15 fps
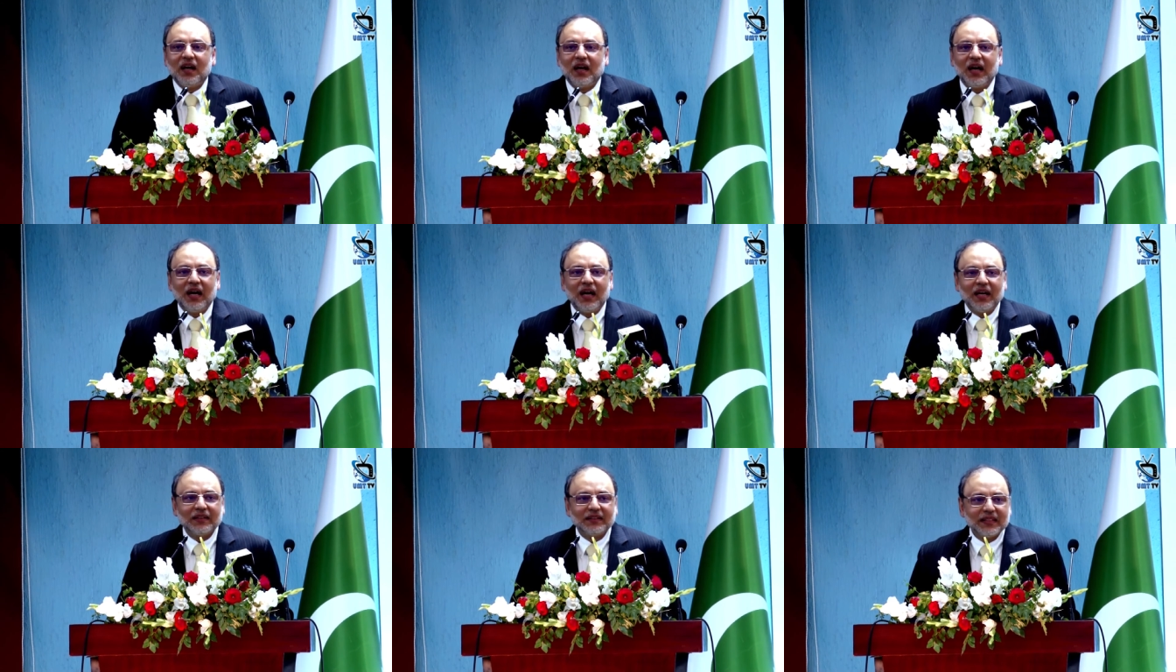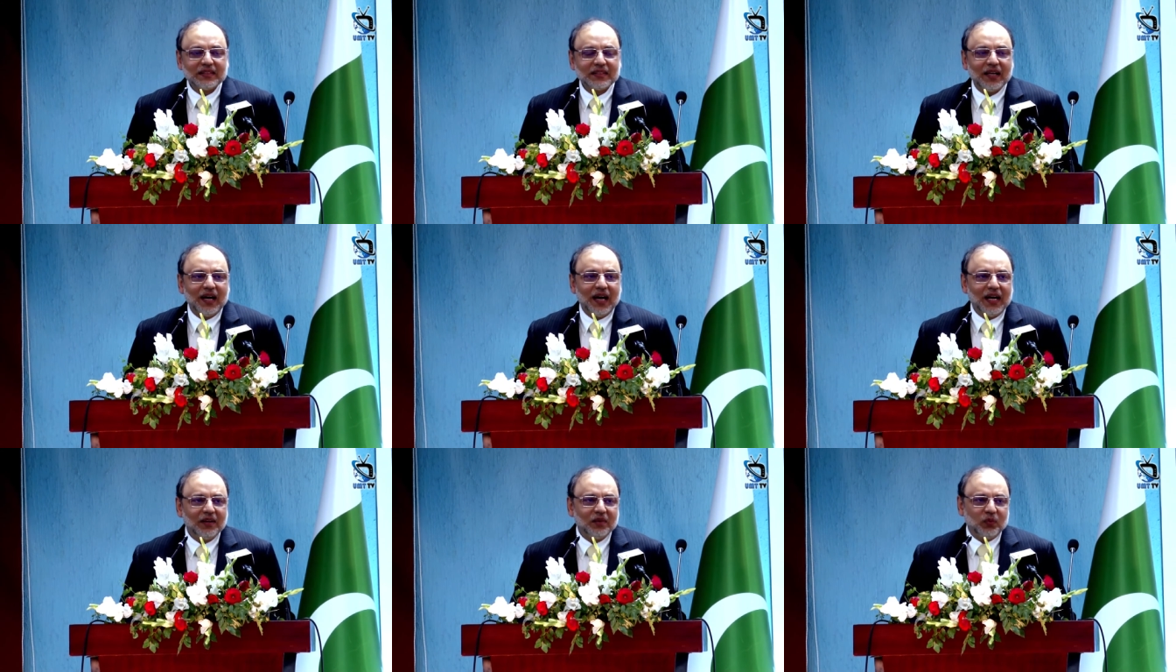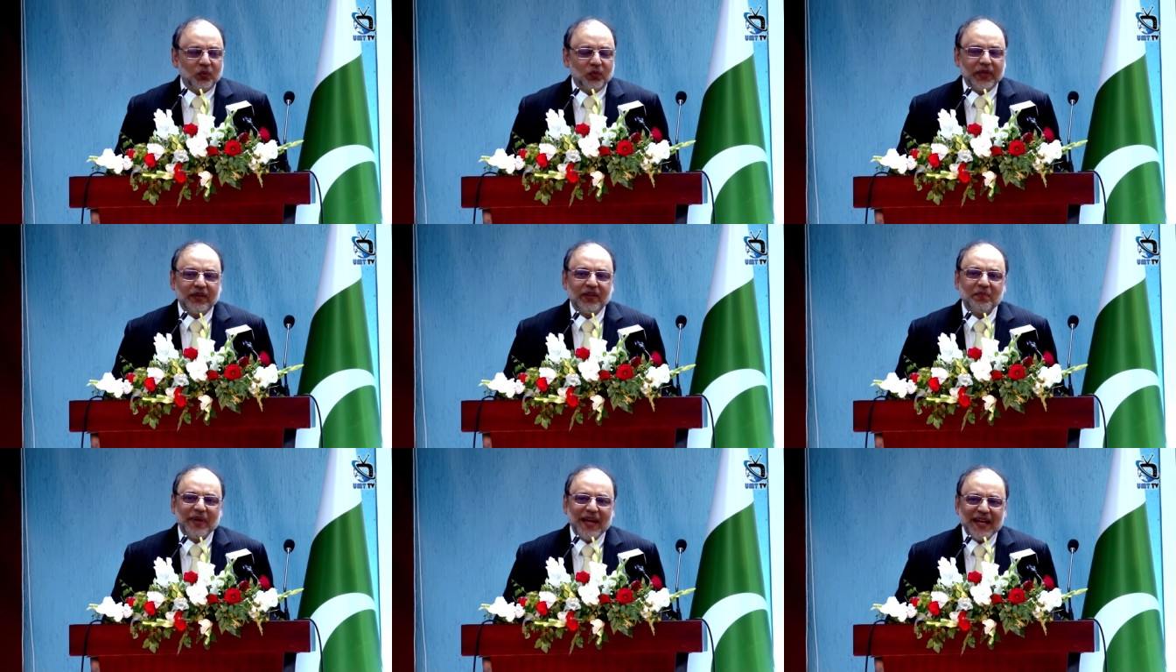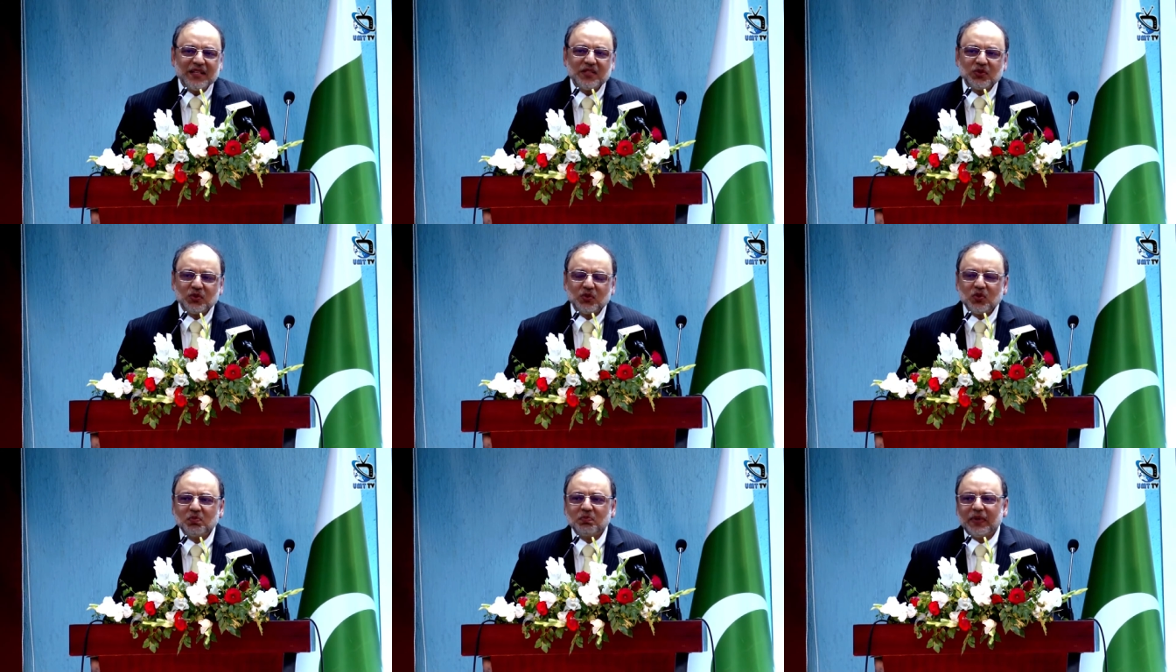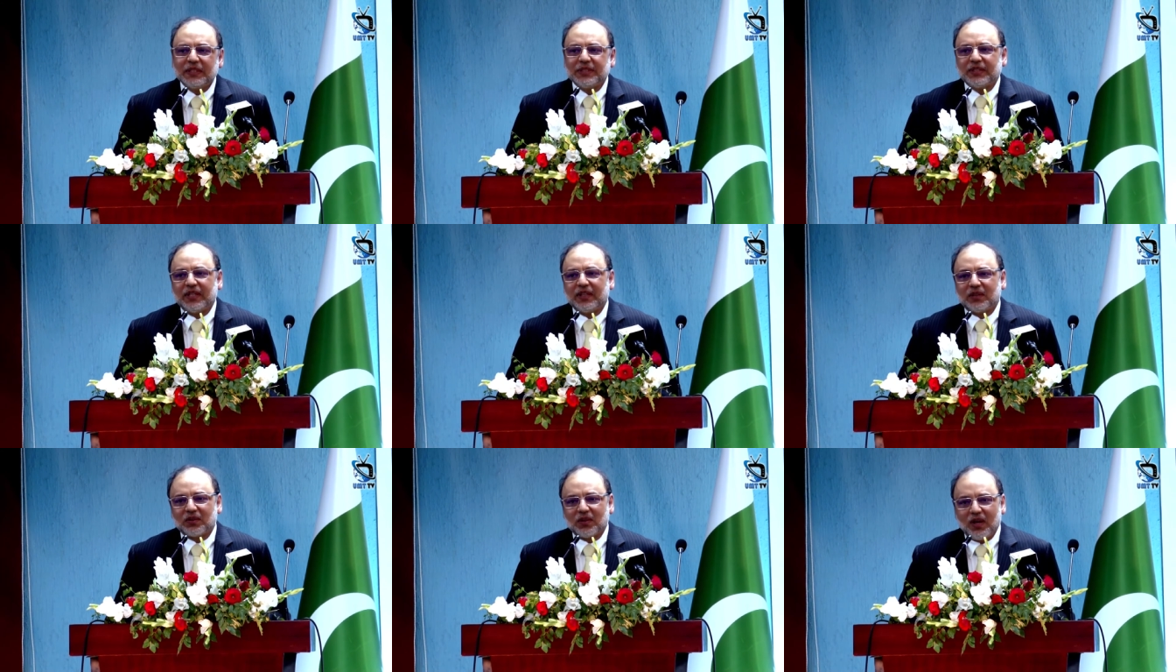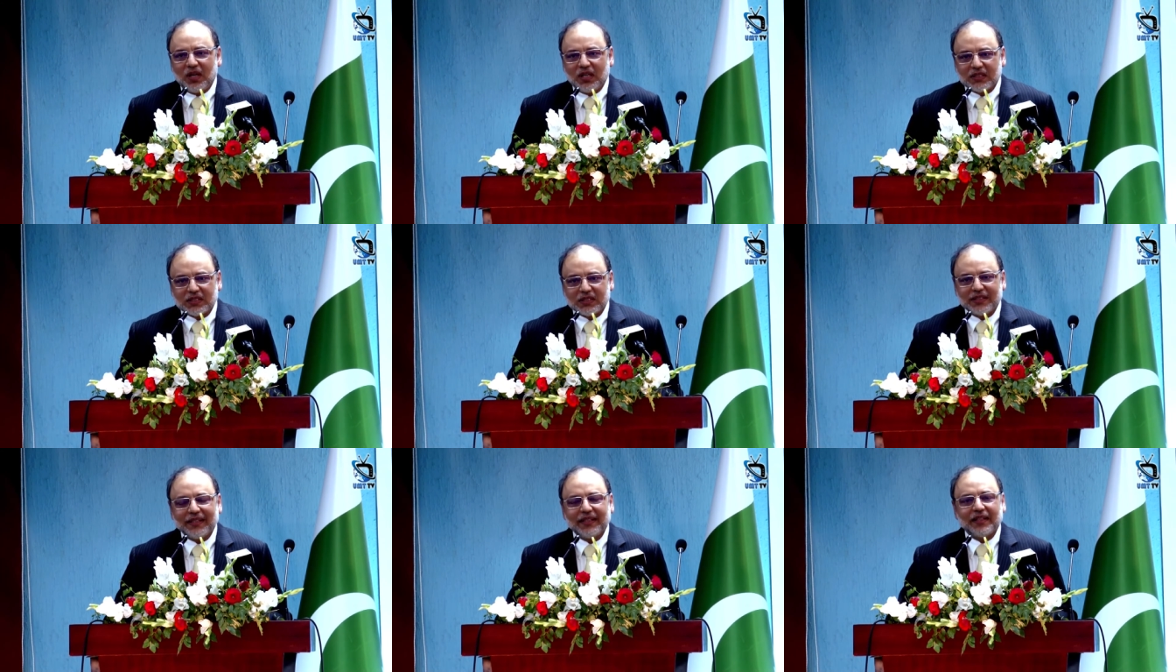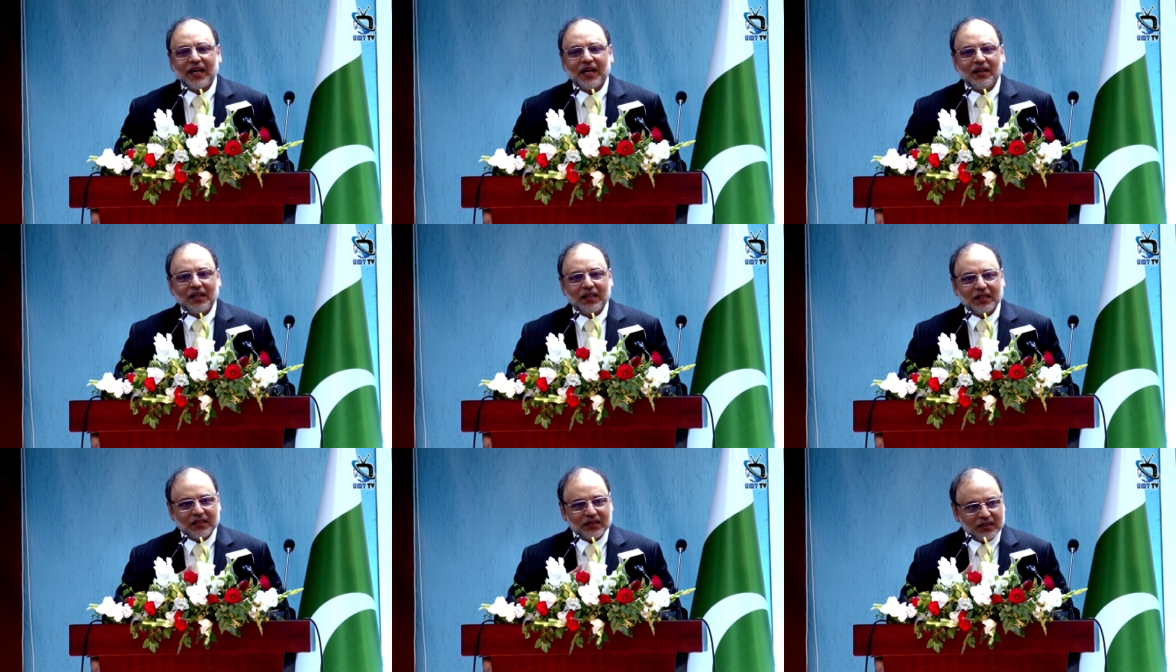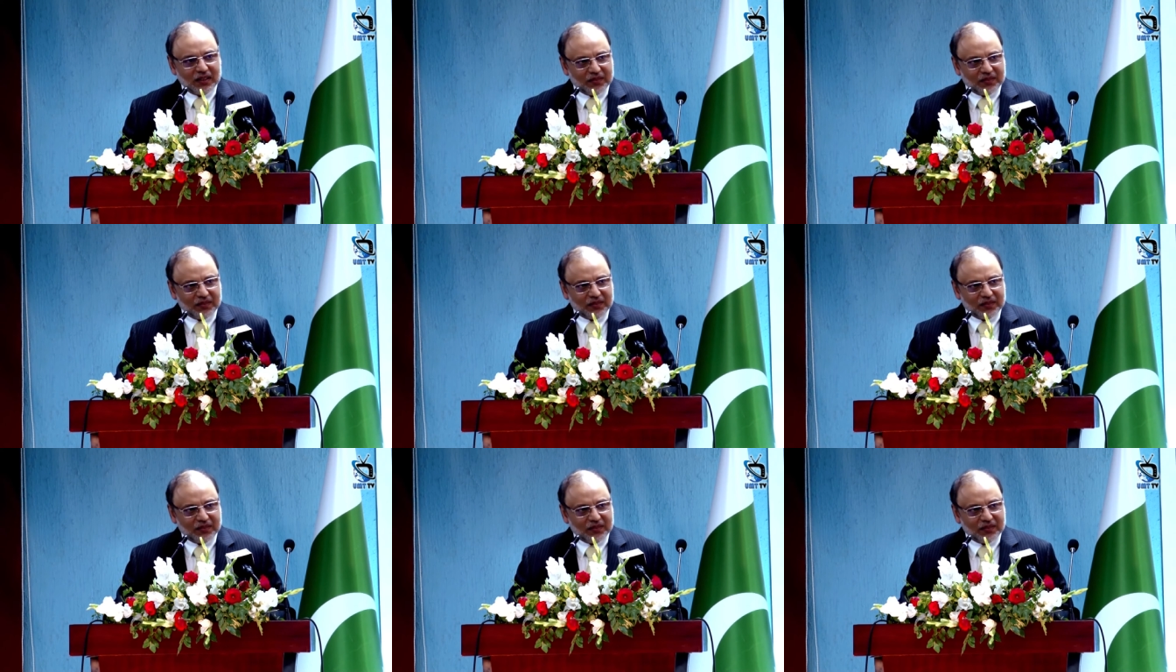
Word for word: uh, this hard, we remain too much engrossed in our,